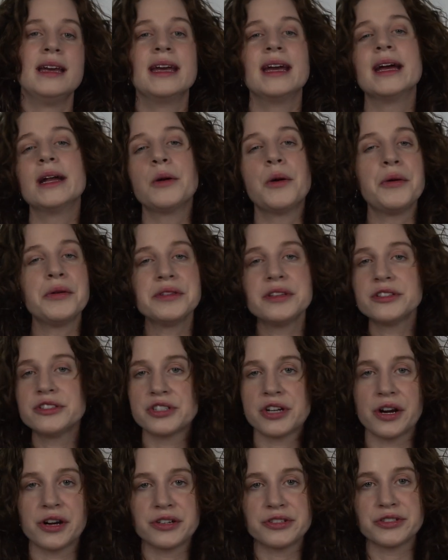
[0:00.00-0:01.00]
It holds a
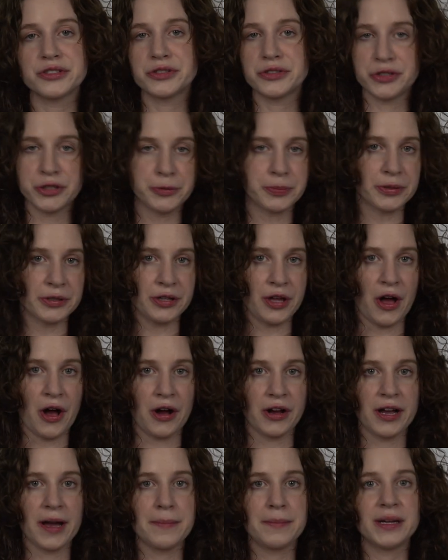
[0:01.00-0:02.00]
charge super
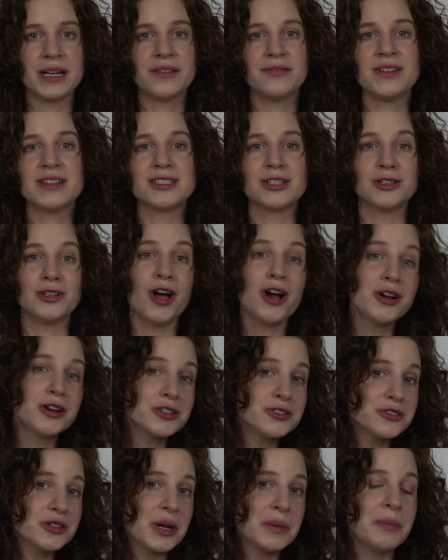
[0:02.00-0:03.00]
long, but if it's a longer
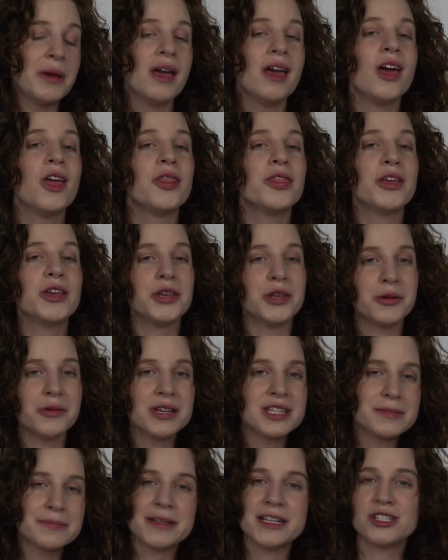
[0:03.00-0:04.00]
trip, the
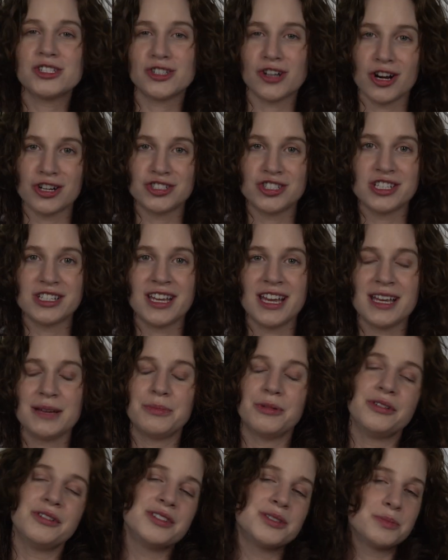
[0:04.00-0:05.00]
USB charging
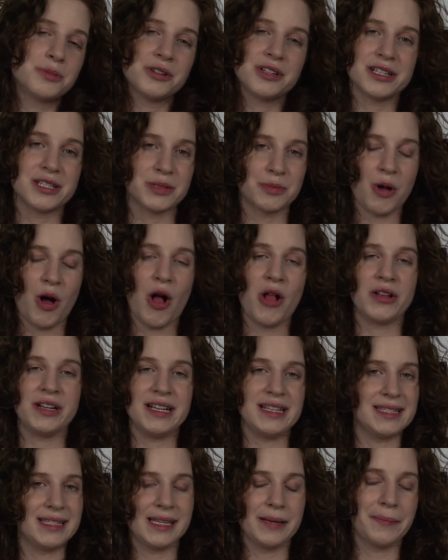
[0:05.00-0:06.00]
cable is pretty small and
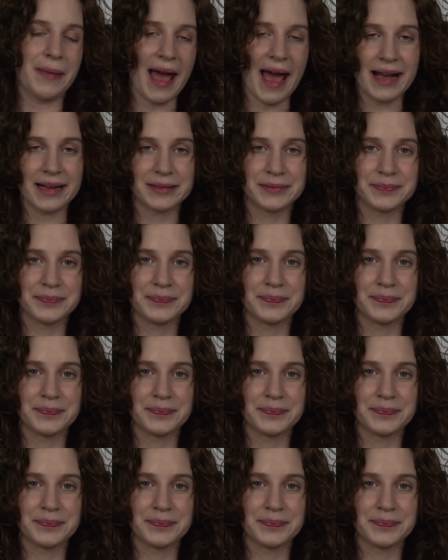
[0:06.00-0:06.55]
easy to pack.